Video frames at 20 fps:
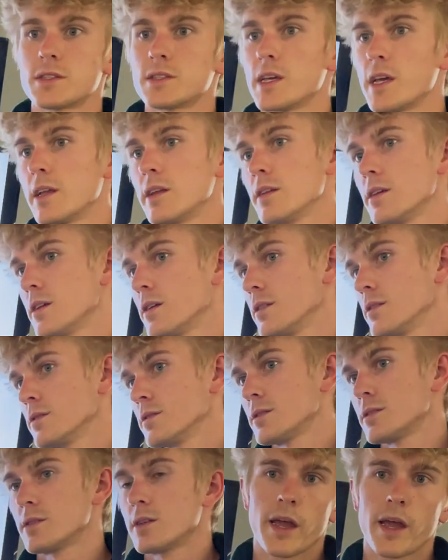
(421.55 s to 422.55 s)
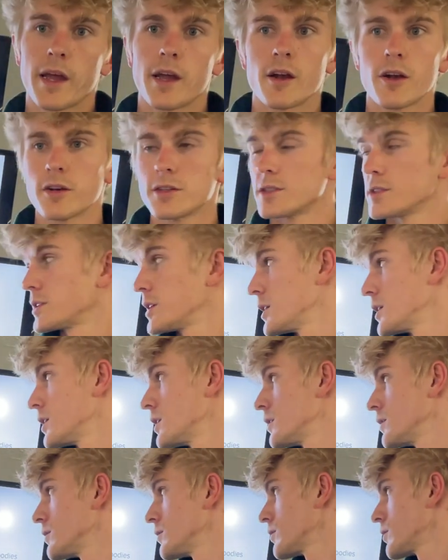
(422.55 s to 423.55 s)
tendons, hair,
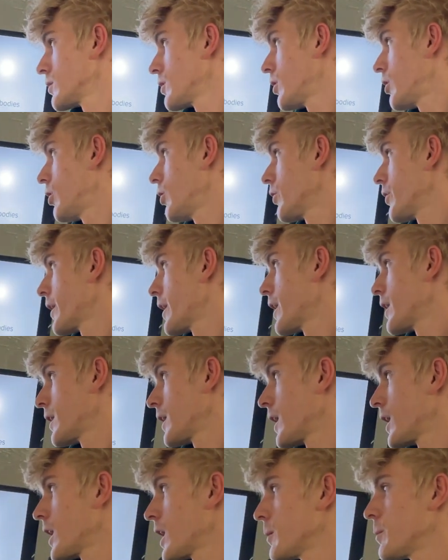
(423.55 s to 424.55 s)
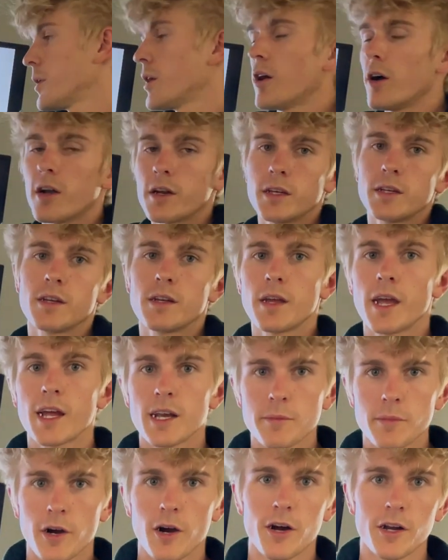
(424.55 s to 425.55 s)
skin, all that,
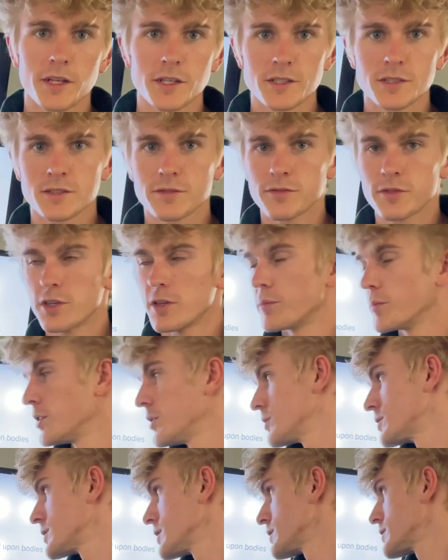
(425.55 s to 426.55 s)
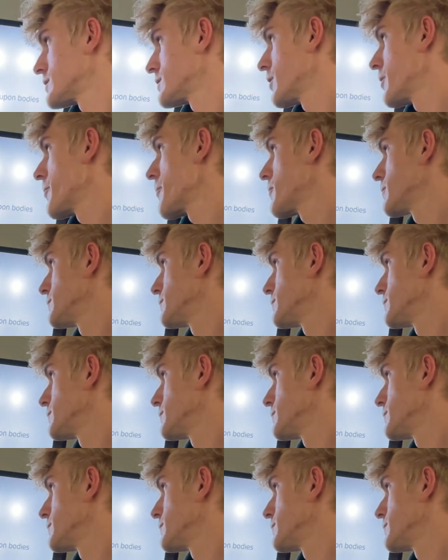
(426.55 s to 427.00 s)
antibodies for your immune system.